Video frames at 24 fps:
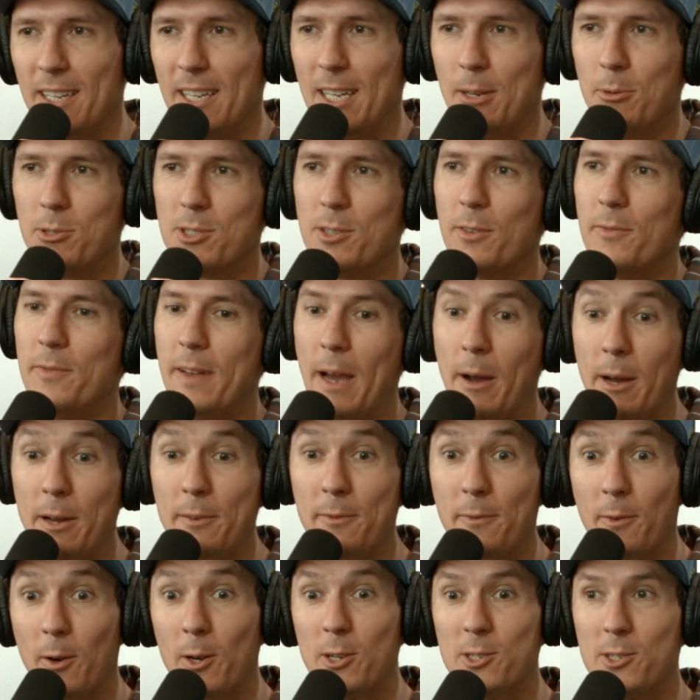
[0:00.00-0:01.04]
He was the very
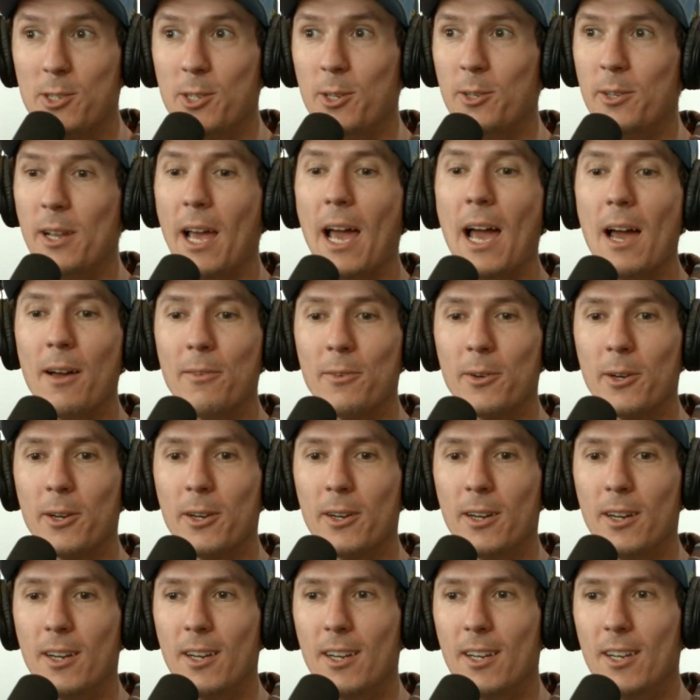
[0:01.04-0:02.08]
first dude ever
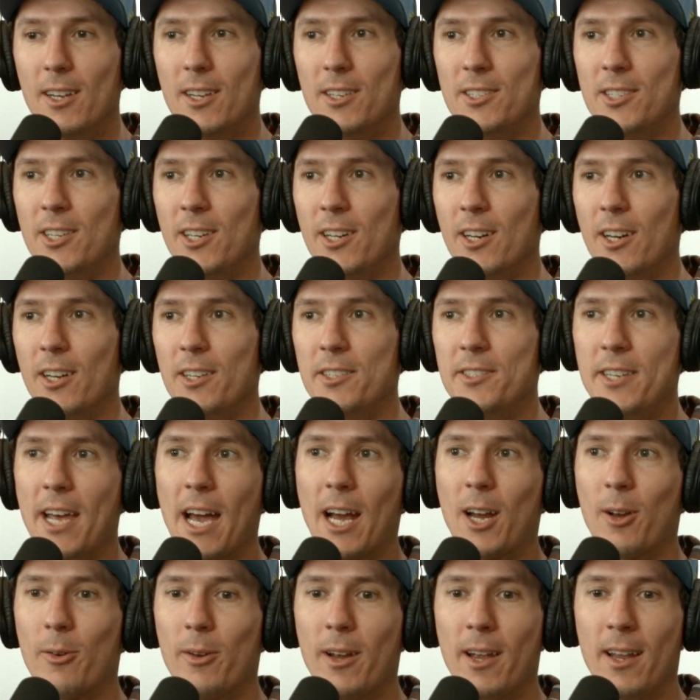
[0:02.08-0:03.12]
to
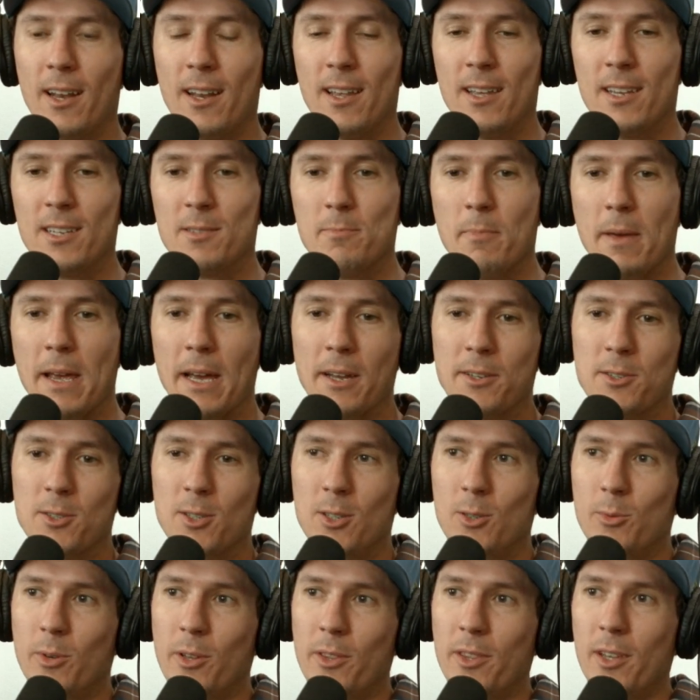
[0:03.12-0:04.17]
decorate his
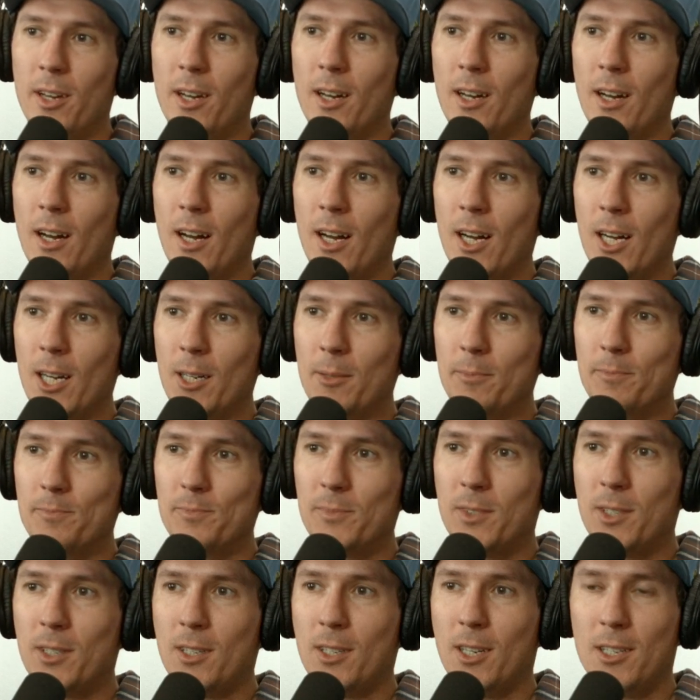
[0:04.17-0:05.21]
mantle with a
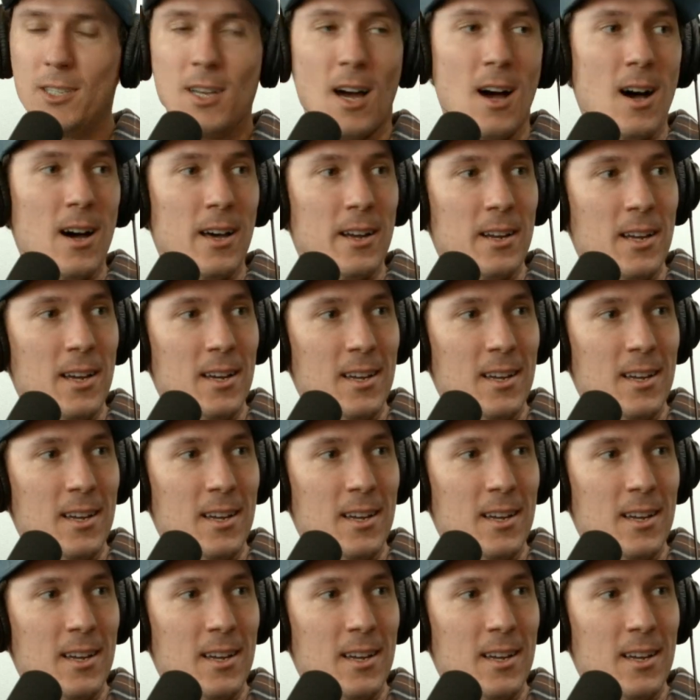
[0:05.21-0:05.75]
katana.